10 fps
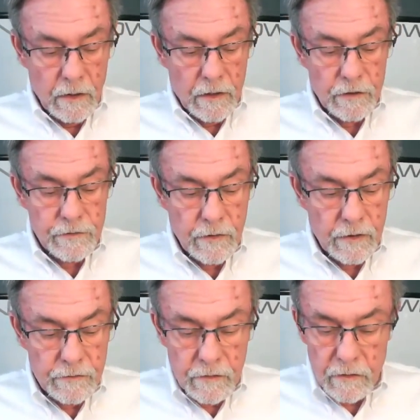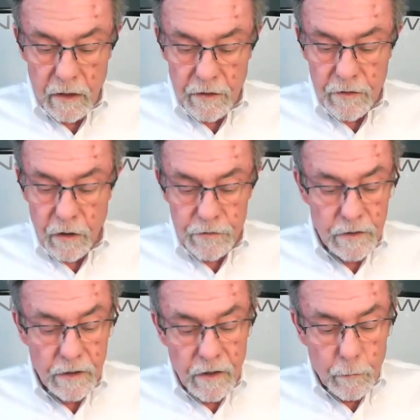because uh, a lot of the
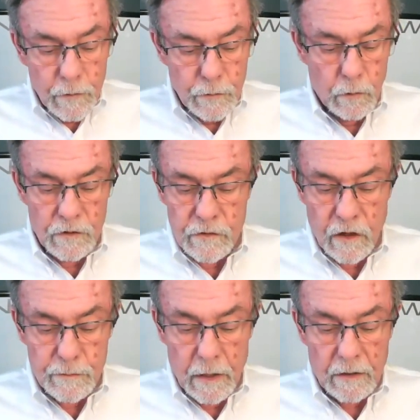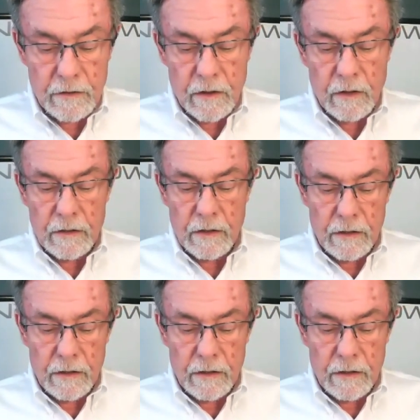cars didn't come with dual exhaust back there.